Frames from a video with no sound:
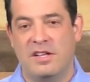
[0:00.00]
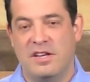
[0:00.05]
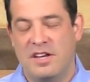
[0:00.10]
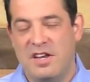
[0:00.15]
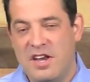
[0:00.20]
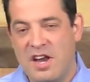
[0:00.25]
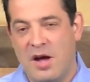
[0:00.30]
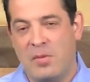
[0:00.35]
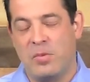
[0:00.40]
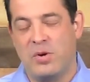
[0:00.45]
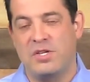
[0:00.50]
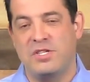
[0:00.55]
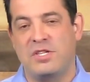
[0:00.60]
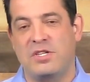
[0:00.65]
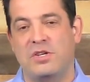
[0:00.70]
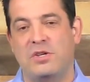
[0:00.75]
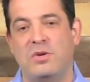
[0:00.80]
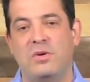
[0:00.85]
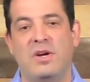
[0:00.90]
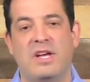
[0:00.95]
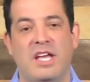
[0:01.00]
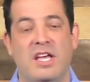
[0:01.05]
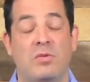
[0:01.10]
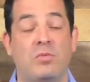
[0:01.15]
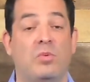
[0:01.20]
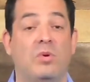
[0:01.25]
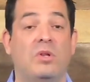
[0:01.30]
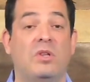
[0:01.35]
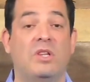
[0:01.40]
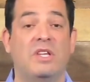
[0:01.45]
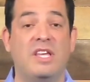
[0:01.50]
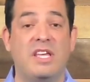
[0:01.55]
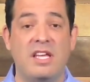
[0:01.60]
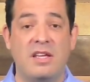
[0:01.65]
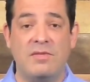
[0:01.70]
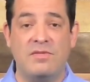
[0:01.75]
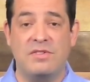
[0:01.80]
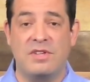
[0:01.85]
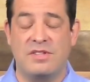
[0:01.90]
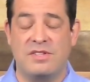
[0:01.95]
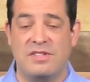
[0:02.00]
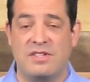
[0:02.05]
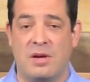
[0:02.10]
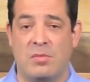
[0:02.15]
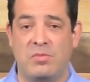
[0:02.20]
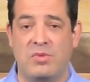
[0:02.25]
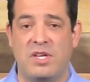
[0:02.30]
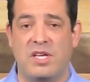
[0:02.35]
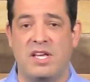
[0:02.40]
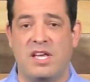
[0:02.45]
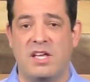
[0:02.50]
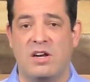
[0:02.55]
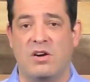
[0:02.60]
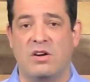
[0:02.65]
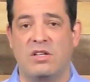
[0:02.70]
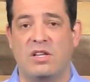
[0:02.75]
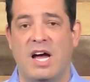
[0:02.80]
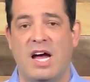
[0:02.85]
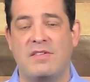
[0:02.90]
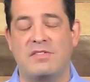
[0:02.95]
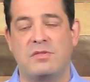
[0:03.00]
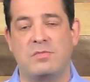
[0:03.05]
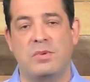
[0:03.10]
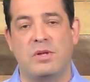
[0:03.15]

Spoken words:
Number two, it relieves something in our lives.